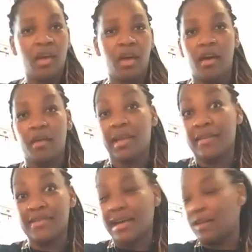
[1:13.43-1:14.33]

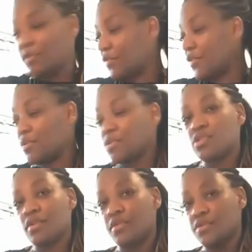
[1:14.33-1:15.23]
lifestyle with fruit and
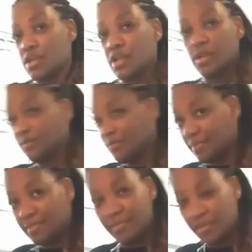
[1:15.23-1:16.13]
stuff. So
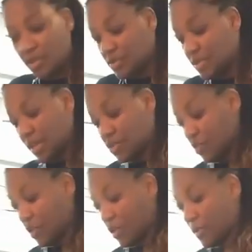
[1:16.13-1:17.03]
use
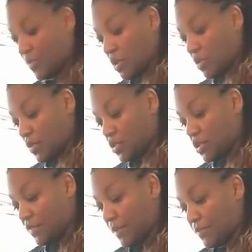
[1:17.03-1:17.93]
natural yogurt, which
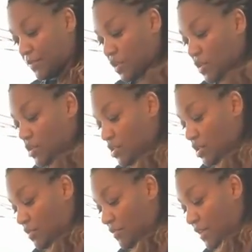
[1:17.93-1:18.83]
is fine.
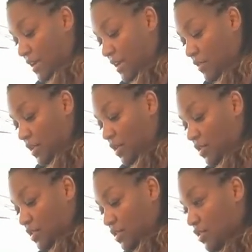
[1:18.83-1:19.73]
So right now we're
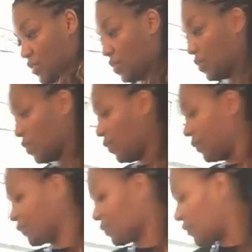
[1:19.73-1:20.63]
going to
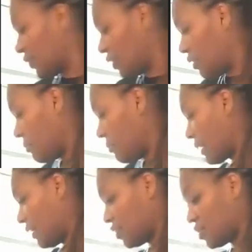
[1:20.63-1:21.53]

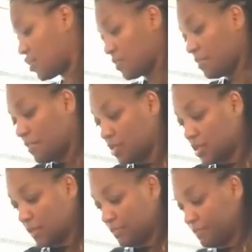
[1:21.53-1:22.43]
melt some
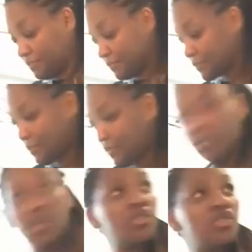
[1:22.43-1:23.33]
butter.
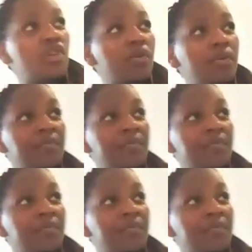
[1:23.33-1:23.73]
So